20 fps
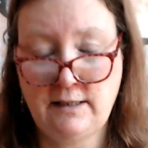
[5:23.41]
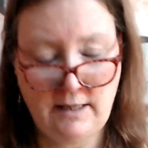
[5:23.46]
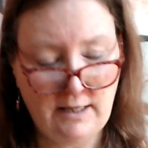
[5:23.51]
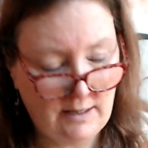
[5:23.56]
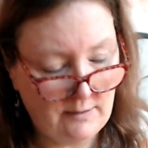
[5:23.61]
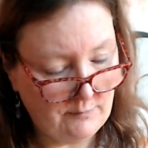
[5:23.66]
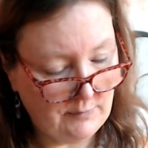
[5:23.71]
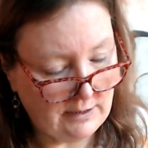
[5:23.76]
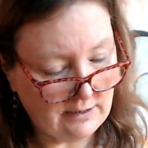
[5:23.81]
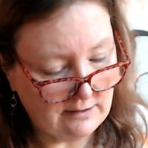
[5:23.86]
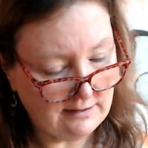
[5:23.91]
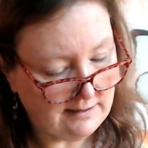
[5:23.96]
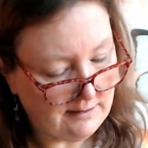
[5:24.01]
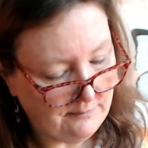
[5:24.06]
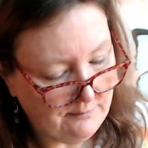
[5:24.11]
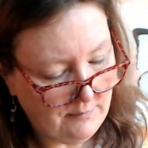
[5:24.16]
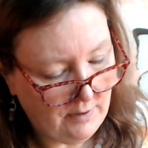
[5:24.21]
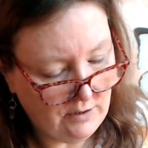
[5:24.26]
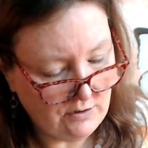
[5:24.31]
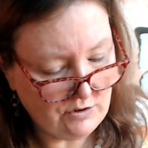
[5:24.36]
Because
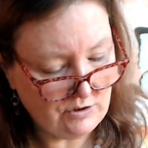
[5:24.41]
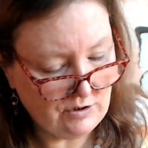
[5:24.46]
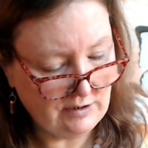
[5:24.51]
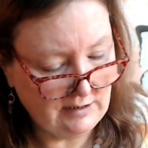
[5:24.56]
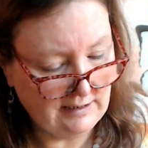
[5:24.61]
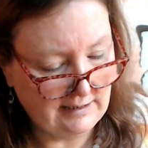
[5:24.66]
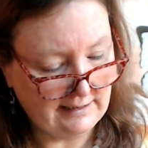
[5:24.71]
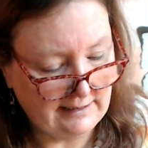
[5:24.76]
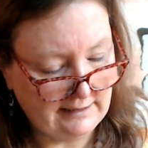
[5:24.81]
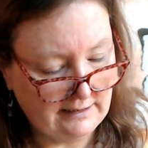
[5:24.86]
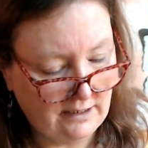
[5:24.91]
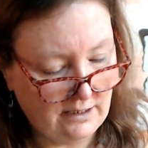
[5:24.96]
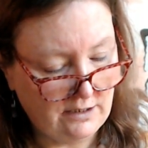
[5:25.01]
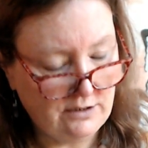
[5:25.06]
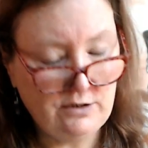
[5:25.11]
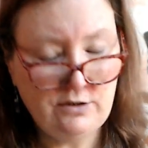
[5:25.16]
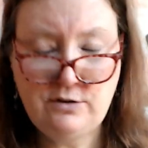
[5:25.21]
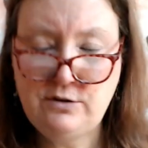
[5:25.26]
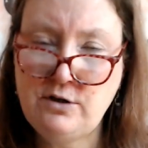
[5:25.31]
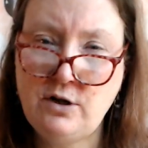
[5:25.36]
emotionally, you
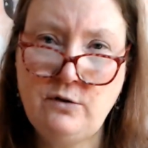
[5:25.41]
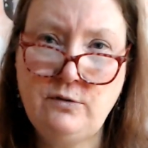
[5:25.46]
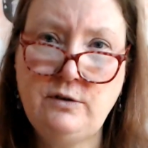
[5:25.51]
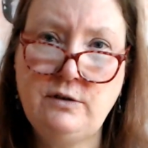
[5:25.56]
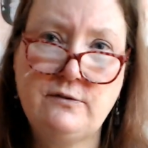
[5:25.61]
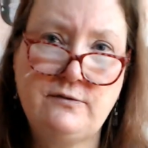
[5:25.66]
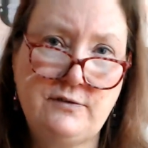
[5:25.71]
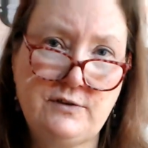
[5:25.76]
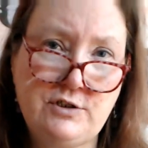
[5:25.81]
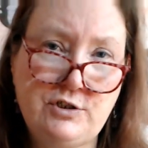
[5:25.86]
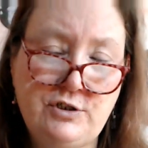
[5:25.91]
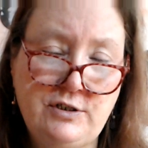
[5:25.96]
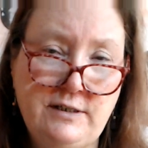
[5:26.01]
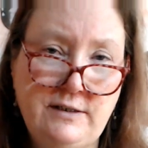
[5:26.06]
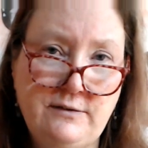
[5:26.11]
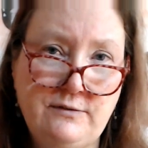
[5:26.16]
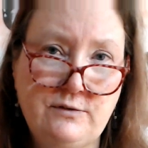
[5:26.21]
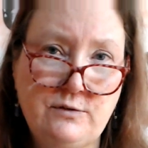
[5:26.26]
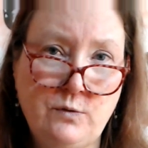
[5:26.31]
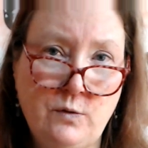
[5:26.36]
know you've
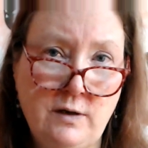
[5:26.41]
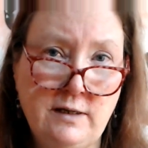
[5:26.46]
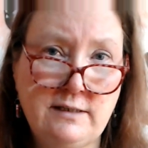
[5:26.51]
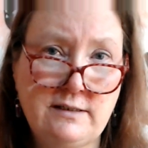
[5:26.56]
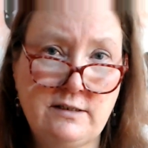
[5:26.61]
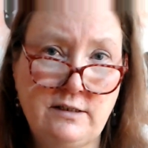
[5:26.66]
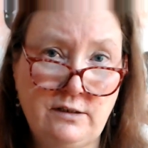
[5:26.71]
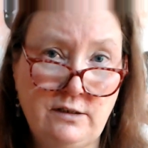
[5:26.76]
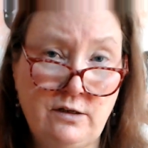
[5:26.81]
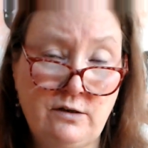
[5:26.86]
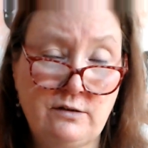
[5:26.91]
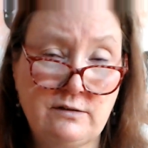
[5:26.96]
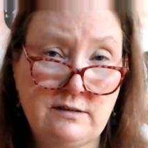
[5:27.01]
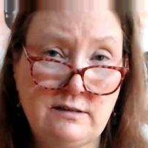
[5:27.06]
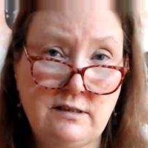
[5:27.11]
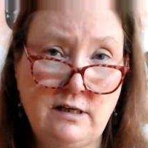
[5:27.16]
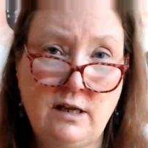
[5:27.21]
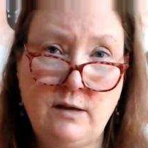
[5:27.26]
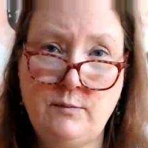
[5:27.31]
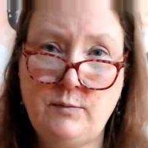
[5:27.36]
achieved quite a lot,
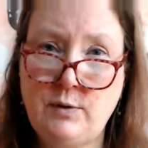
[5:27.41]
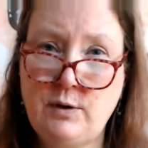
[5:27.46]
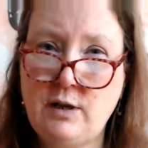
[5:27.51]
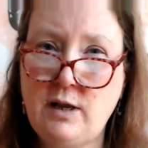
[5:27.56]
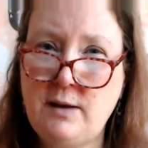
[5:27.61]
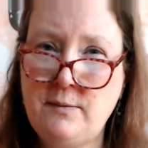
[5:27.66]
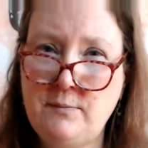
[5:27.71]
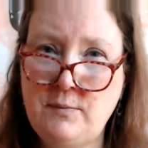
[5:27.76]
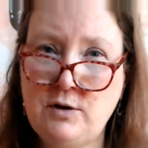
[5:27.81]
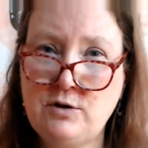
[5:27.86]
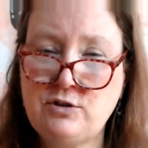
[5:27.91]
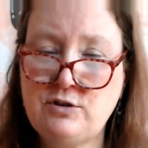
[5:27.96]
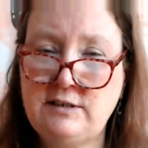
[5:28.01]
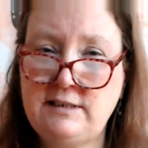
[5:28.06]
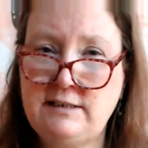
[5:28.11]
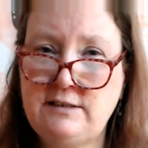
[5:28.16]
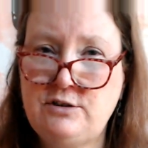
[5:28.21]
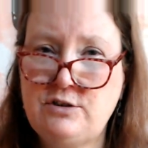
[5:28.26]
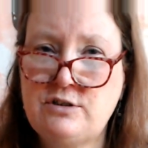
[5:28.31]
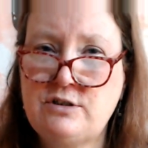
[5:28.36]
but emotionally
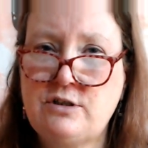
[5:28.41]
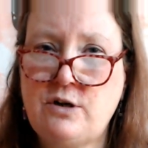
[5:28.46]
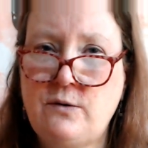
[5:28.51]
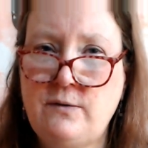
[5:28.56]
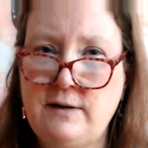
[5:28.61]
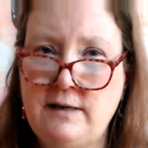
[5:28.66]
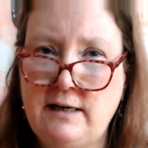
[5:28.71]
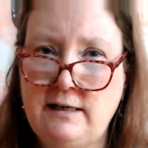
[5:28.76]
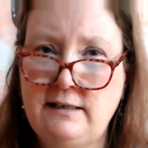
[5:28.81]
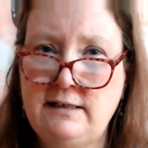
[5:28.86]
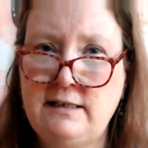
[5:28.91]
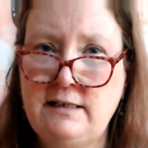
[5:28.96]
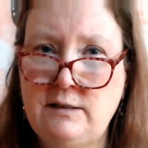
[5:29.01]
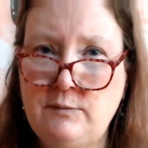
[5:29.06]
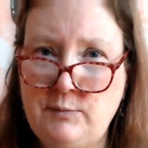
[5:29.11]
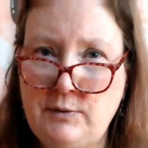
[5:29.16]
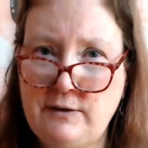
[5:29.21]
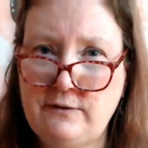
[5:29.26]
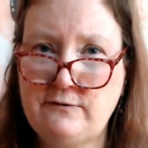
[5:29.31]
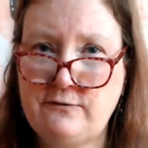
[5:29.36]
just going a little
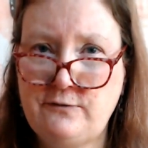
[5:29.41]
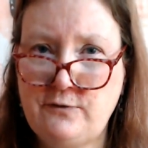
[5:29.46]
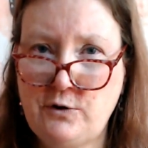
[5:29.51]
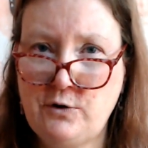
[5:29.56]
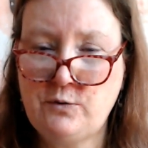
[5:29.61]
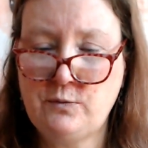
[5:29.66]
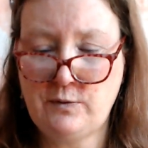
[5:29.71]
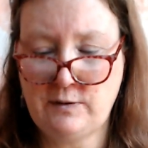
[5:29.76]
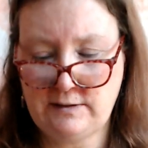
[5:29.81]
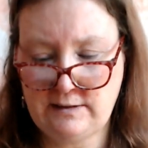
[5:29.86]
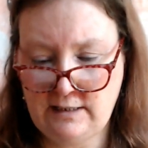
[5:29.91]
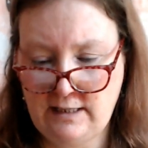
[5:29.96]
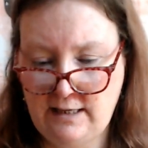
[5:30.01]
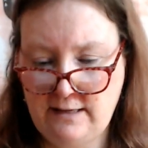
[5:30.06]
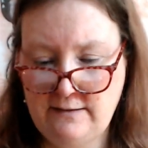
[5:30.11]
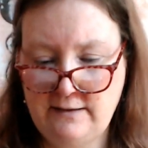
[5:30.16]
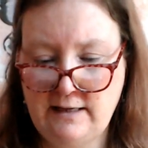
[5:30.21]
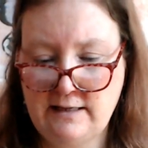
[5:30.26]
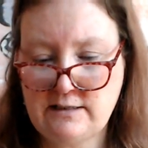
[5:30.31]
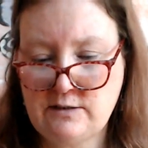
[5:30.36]
bit forward.
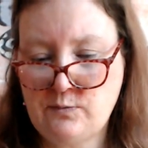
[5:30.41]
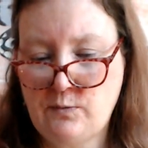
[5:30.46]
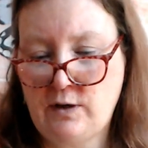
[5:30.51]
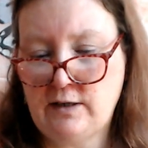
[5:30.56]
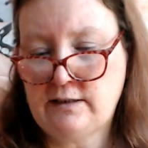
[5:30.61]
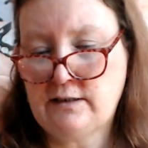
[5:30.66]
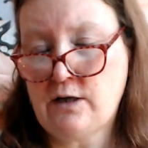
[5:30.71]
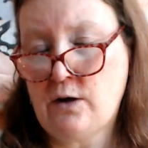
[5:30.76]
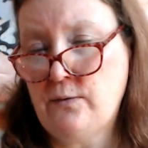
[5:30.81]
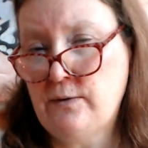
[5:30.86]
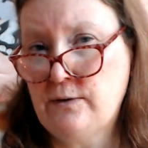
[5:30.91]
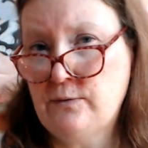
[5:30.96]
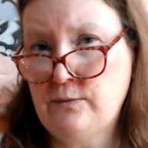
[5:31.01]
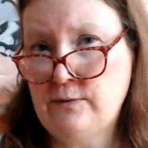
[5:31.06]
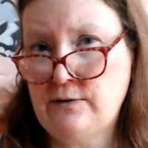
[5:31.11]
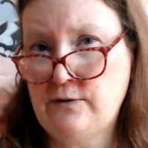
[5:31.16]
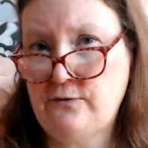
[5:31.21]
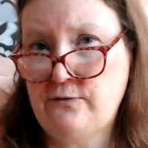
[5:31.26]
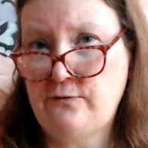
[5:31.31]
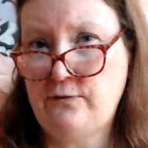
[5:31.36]
That's why going with the
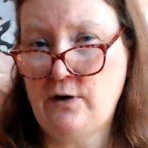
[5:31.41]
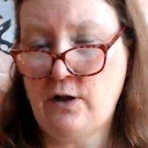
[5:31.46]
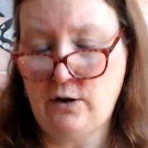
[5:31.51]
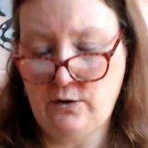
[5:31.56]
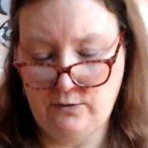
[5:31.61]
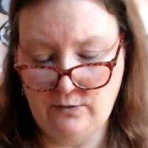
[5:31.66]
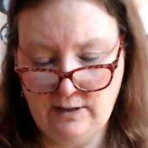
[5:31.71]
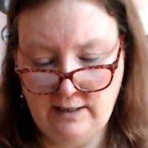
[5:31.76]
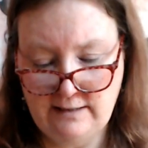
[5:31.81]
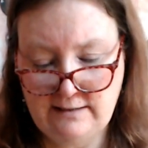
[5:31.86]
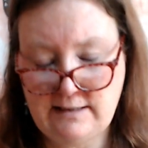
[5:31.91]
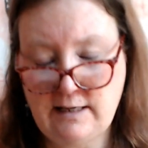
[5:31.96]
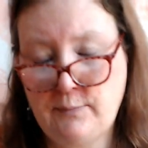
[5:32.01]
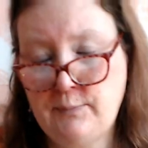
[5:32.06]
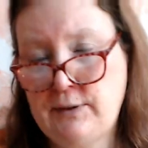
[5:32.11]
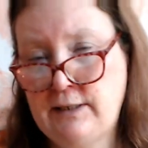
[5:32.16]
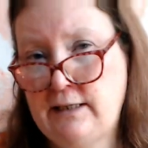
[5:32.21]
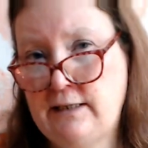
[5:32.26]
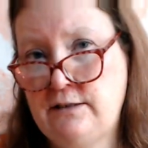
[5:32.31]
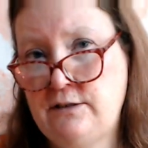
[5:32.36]
flow, tapping
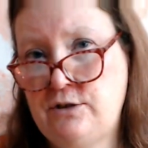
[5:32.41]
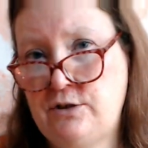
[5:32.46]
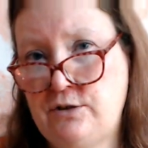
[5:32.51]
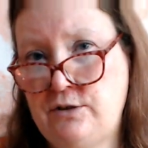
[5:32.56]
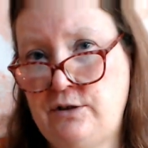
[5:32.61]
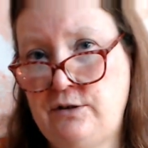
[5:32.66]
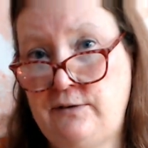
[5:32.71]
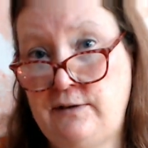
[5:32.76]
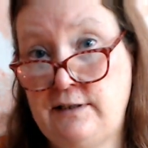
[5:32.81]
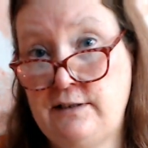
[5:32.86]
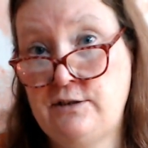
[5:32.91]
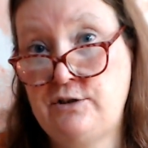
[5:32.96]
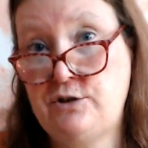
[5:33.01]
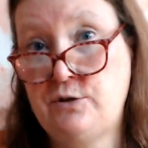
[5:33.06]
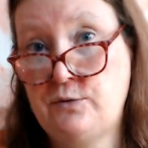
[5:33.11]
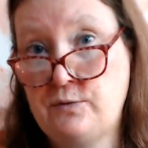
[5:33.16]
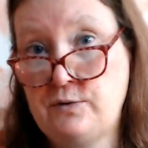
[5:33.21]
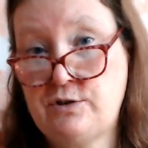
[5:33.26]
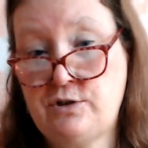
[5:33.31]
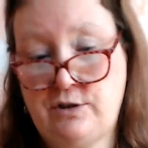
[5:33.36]
into your
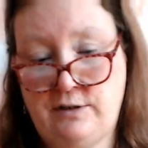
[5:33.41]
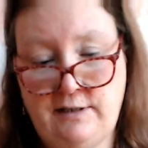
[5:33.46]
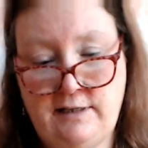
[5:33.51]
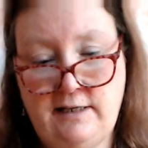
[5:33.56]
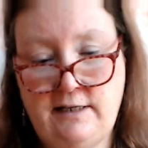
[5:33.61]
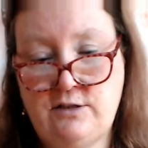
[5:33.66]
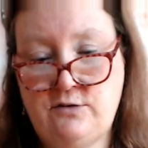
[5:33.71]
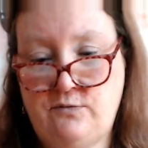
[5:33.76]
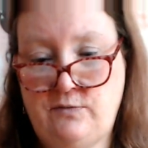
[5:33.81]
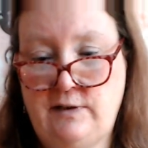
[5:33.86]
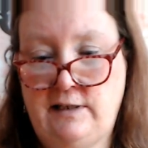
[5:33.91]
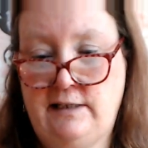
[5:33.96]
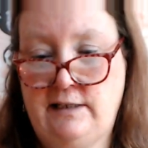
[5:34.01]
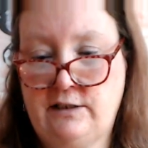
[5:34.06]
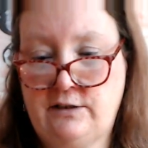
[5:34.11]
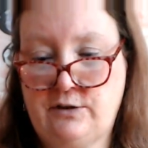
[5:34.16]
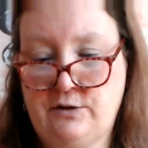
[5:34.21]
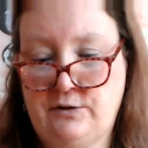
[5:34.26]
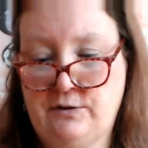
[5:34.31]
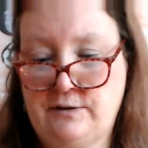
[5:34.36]
intuition is really
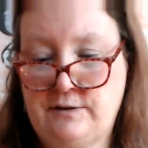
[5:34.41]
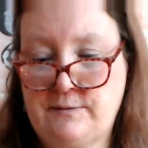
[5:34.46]
good.